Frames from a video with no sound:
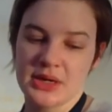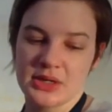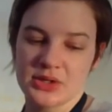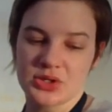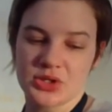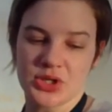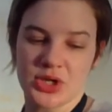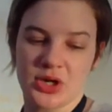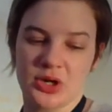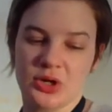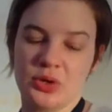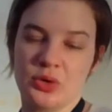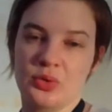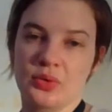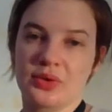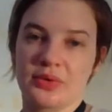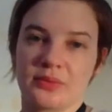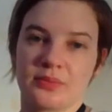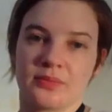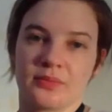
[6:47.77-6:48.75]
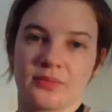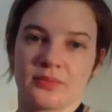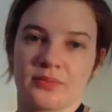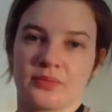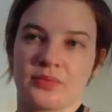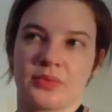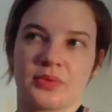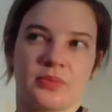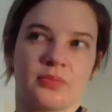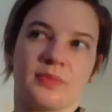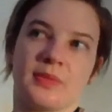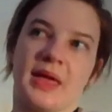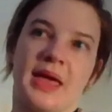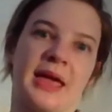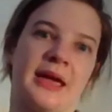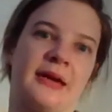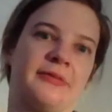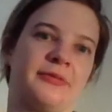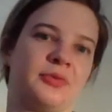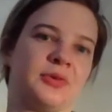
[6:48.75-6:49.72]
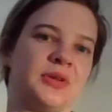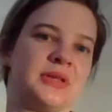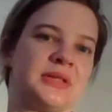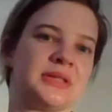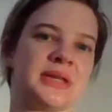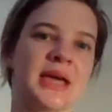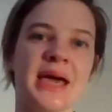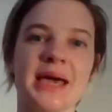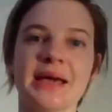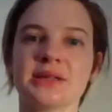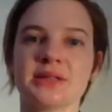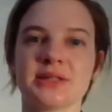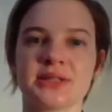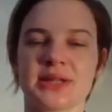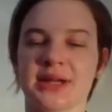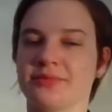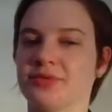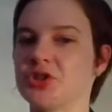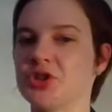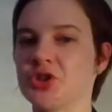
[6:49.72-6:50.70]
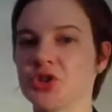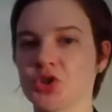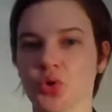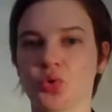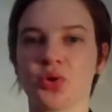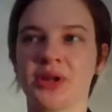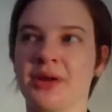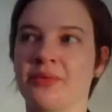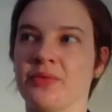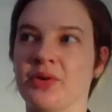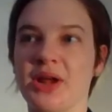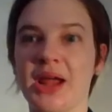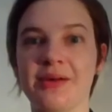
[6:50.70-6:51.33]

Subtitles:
So every text, every story,